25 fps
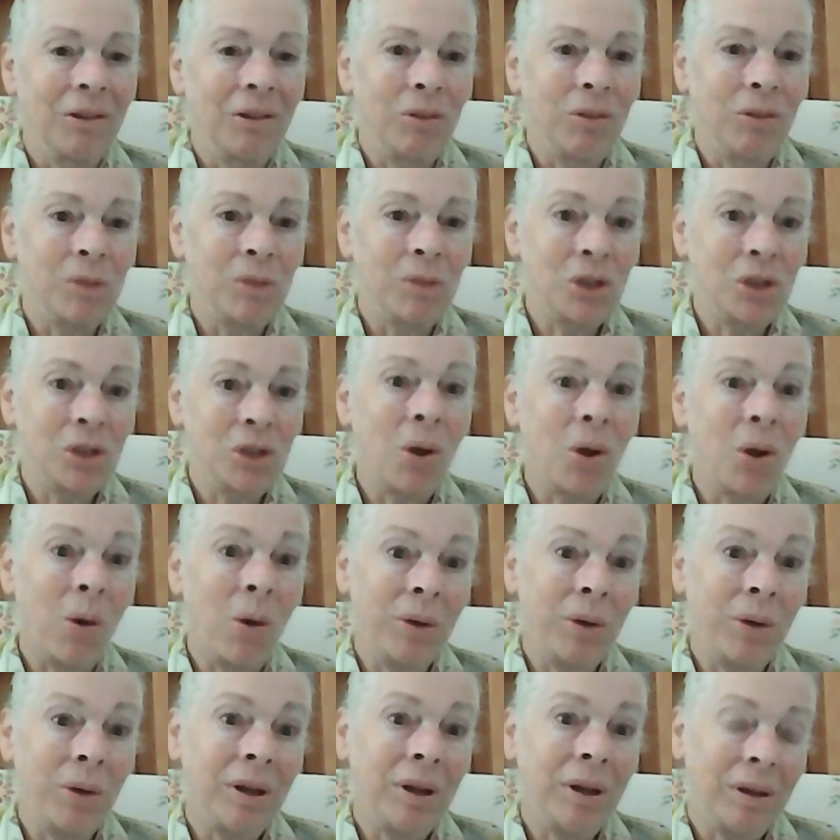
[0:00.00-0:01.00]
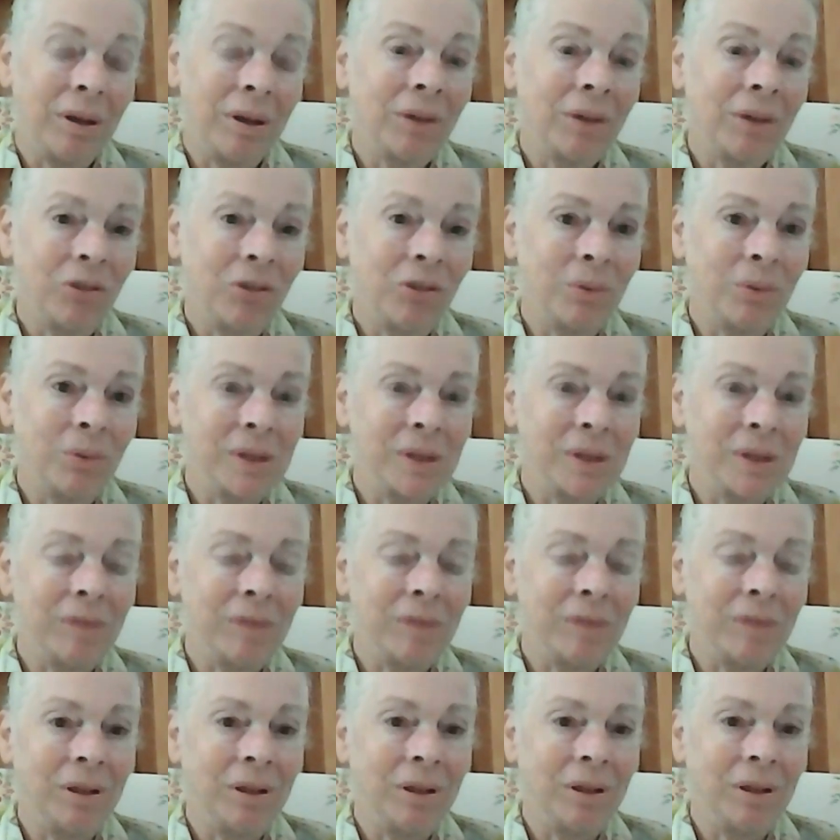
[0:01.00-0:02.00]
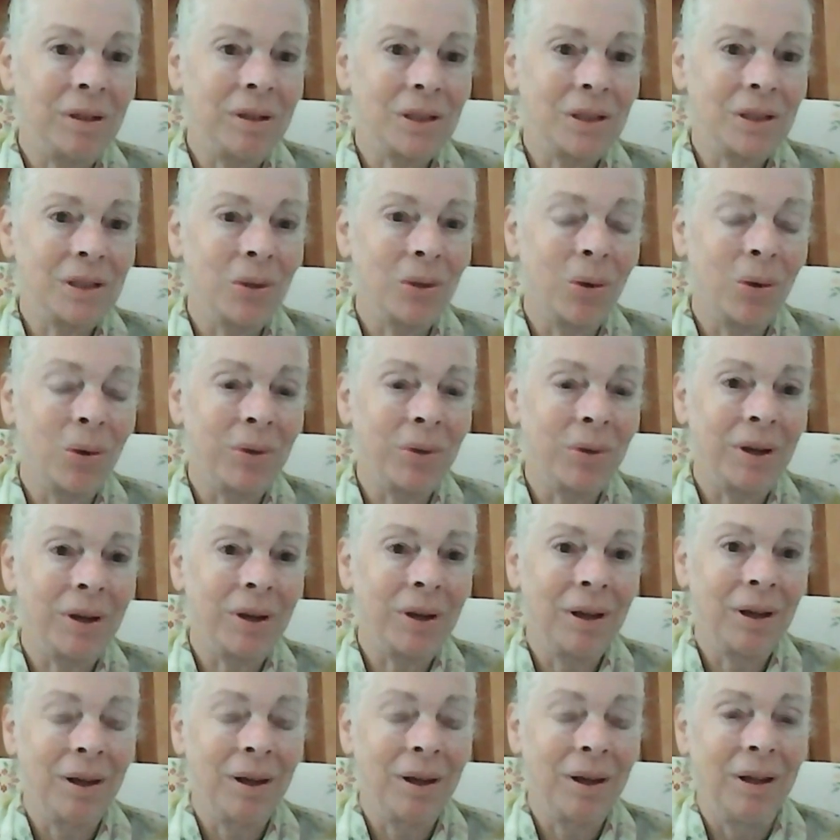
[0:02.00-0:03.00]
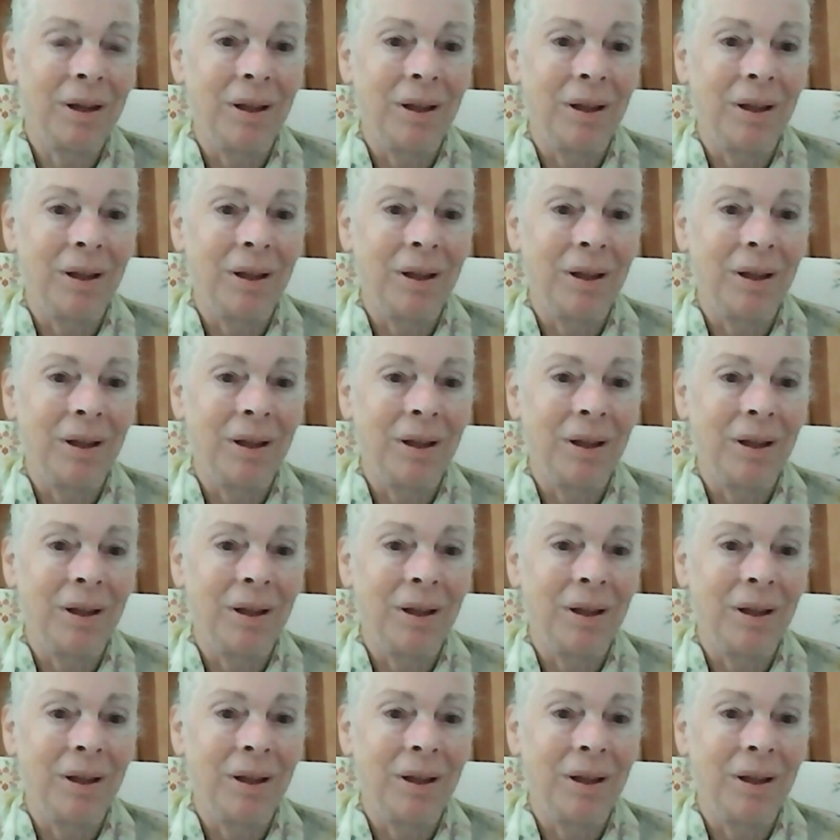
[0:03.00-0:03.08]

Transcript: She was sorry. She was definitely sorry.